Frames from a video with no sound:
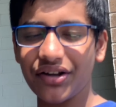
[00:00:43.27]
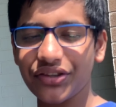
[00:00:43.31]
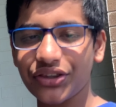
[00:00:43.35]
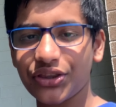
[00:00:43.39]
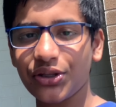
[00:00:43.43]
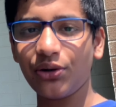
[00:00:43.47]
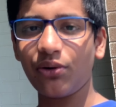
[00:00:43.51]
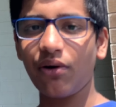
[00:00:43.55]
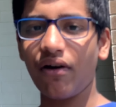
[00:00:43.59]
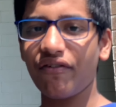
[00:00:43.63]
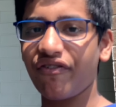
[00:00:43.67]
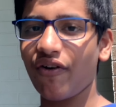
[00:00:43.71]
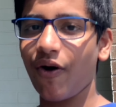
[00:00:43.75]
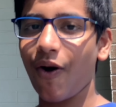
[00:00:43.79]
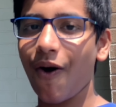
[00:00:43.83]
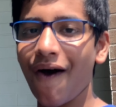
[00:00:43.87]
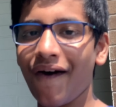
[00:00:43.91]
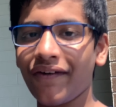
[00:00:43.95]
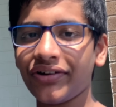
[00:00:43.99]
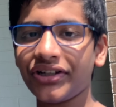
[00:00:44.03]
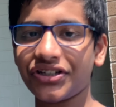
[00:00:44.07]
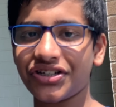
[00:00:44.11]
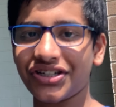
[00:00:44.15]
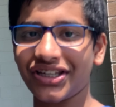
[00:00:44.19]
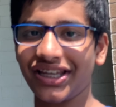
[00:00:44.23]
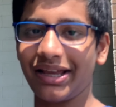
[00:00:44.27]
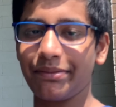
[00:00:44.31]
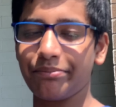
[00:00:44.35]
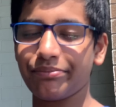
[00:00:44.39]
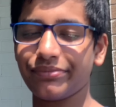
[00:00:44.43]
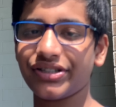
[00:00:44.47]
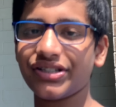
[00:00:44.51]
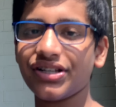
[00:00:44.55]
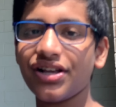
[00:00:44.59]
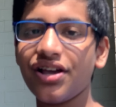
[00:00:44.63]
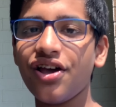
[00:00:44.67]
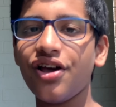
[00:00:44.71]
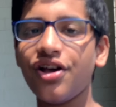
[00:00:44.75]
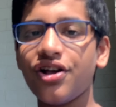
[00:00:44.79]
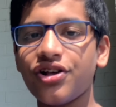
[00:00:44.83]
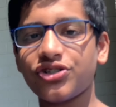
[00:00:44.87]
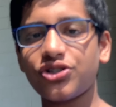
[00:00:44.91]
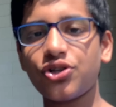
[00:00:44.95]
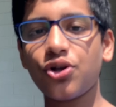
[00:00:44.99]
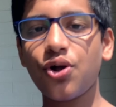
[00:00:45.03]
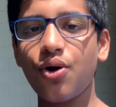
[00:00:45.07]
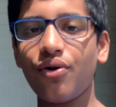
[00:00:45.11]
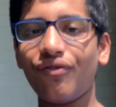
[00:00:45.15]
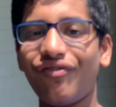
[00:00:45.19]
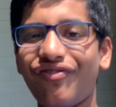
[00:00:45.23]
Here are all the teams.
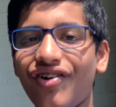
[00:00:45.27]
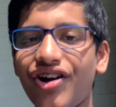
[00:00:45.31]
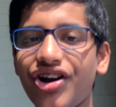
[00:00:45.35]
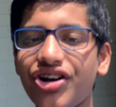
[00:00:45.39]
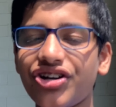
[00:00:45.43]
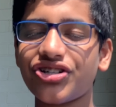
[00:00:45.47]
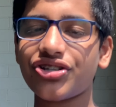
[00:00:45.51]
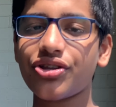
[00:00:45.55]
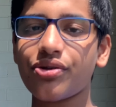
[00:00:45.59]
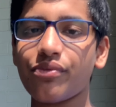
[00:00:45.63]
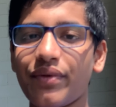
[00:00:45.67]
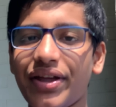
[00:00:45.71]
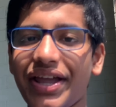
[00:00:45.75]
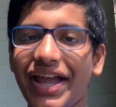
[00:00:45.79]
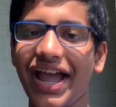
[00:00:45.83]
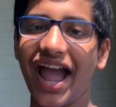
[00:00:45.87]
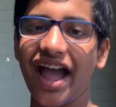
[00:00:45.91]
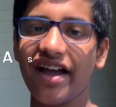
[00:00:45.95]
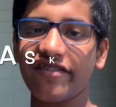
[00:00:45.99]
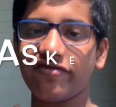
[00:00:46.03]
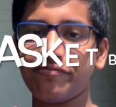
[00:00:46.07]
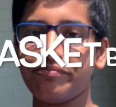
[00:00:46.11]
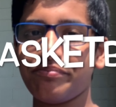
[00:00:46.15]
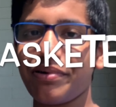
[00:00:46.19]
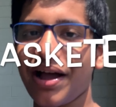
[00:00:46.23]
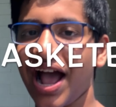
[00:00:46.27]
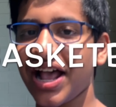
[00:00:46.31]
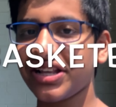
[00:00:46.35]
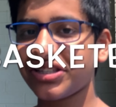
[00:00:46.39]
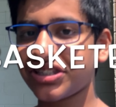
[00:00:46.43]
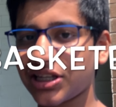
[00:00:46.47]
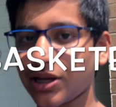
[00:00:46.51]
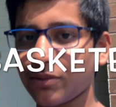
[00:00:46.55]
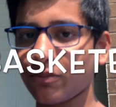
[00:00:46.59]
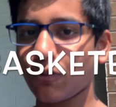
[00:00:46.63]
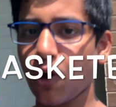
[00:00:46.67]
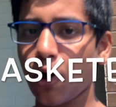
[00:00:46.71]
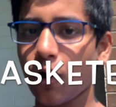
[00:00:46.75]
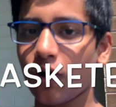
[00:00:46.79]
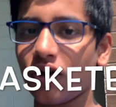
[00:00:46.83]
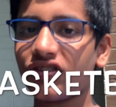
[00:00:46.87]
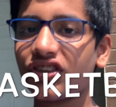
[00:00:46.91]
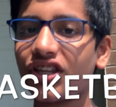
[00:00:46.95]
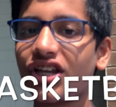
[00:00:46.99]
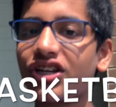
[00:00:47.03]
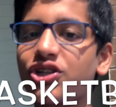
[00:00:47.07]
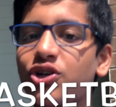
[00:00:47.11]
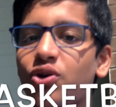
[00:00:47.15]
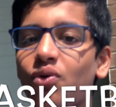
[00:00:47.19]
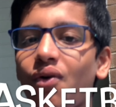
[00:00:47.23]
So first we have basketball,
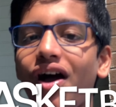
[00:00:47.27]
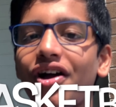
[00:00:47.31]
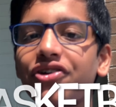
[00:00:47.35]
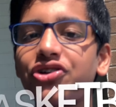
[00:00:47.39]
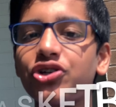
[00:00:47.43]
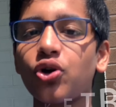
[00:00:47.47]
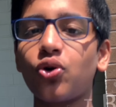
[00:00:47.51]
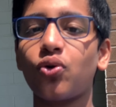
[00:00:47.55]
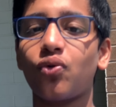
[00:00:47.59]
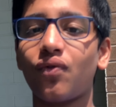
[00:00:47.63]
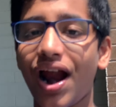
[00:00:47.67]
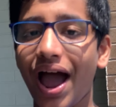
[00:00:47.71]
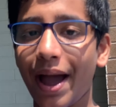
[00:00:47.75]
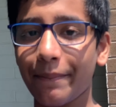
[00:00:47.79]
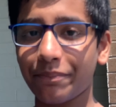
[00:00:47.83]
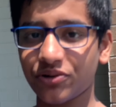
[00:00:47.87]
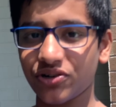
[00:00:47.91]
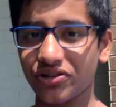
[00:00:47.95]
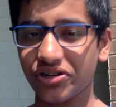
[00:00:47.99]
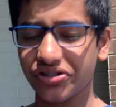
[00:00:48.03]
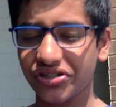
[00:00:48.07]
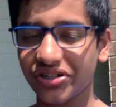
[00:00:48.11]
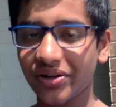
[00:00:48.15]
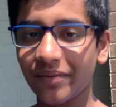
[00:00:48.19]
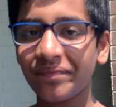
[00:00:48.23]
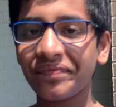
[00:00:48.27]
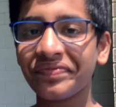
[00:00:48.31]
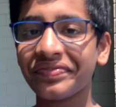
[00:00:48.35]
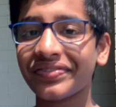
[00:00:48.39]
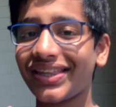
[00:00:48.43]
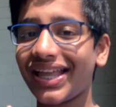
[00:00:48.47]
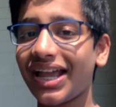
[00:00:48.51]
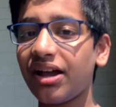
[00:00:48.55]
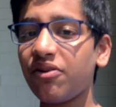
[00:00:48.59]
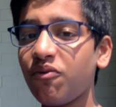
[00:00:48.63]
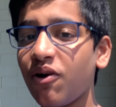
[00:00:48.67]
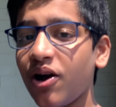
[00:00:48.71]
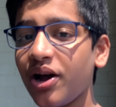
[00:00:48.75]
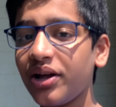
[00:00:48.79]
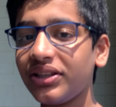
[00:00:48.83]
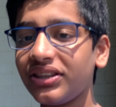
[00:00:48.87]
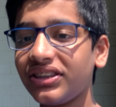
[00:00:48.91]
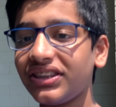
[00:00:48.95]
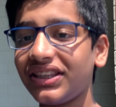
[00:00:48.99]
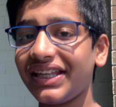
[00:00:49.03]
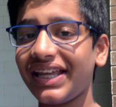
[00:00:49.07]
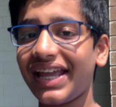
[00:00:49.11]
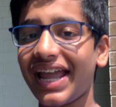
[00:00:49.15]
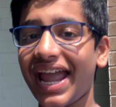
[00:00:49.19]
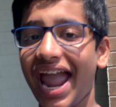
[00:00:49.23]
the Toronto Raptors. They won
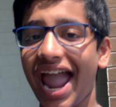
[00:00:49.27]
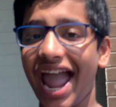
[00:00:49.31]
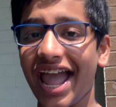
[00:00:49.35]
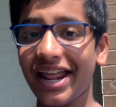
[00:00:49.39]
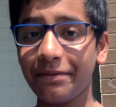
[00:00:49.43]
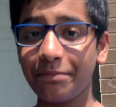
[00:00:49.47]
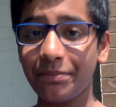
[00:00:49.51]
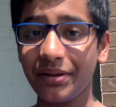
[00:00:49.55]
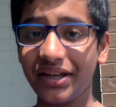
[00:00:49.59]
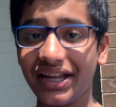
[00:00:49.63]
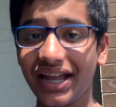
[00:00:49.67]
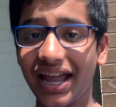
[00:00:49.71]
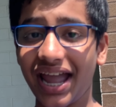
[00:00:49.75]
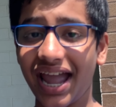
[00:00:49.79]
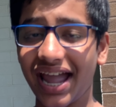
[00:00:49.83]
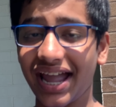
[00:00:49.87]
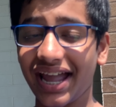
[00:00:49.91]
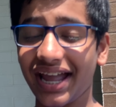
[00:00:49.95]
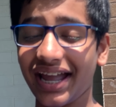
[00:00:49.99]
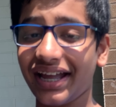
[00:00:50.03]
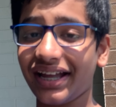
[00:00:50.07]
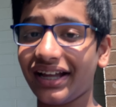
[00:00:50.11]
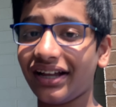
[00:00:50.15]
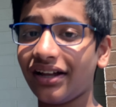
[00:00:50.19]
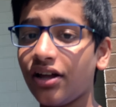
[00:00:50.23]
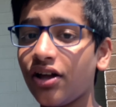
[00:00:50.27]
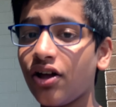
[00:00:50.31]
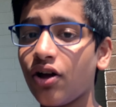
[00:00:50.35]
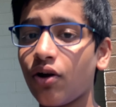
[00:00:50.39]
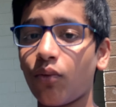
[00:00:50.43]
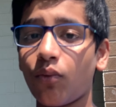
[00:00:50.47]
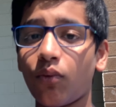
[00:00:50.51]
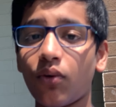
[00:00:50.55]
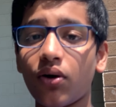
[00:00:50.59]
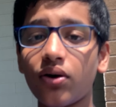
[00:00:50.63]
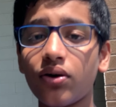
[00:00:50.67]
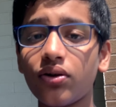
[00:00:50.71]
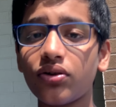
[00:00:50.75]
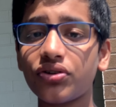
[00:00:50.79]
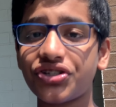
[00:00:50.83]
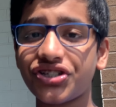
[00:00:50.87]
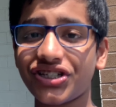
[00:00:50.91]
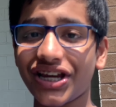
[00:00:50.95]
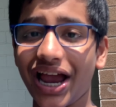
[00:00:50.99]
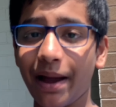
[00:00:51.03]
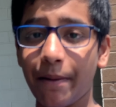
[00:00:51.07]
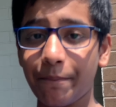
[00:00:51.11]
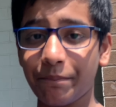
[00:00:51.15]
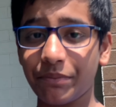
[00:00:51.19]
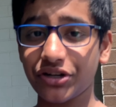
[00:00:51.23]
the NBA World
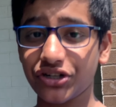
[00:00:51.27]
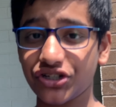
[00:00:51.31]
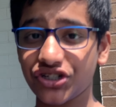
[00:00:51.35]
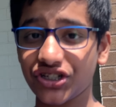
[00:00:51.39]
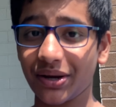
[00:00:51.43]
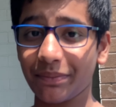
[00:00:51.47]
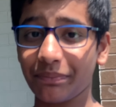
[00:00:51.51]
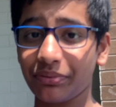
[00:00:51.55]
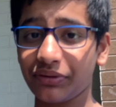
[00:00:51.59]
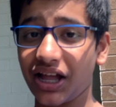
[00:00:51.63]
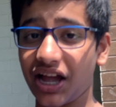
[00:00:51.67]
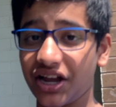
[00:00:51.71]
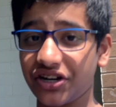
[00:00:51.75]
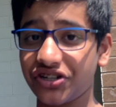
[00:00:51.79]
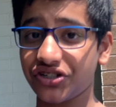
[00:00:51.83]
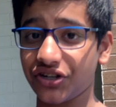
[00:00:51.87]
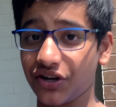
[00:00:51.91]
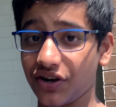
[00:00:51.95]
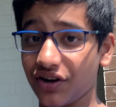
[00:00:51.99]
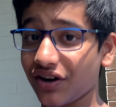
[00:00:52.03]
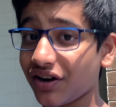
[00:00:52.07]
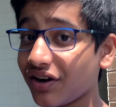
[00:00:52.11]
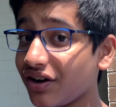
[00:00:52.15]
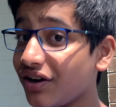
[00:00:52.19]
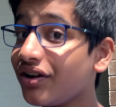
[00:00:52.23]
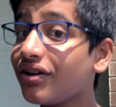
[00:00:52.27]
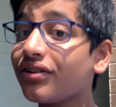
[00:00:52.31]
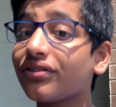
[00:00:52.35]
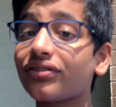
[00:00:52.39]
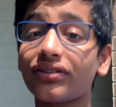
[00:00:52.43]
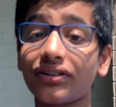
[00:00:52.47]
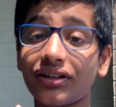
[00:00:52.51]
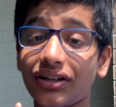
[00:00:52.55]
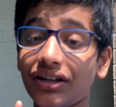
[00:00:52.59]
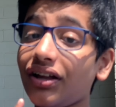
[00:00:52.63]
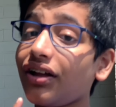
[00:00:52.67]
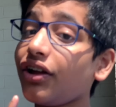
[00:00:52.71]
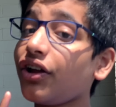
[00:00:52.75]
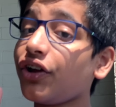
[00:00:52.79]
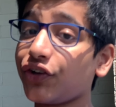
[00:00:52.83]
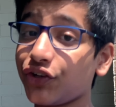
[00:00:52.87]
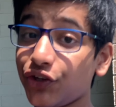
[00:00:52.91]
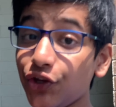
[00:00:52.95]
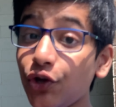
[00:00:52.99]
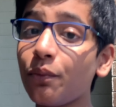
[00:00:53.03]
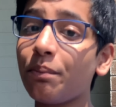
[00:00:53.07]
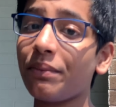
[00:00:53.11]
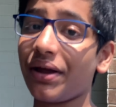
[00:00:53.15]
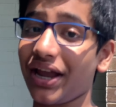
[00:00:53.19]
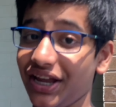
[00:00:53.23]
Championship last year.
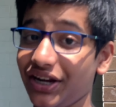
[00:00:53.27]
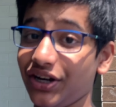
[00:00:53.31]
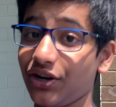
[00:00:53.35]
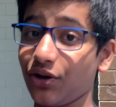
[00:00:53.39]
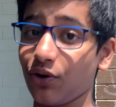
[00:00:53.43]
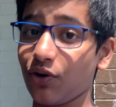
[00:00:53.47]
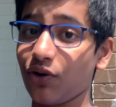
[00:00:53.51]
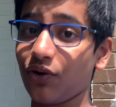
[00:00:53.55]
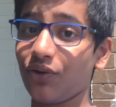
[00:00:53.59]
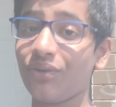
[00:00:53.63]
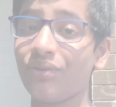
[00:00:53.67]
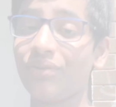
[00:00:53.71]
You may know.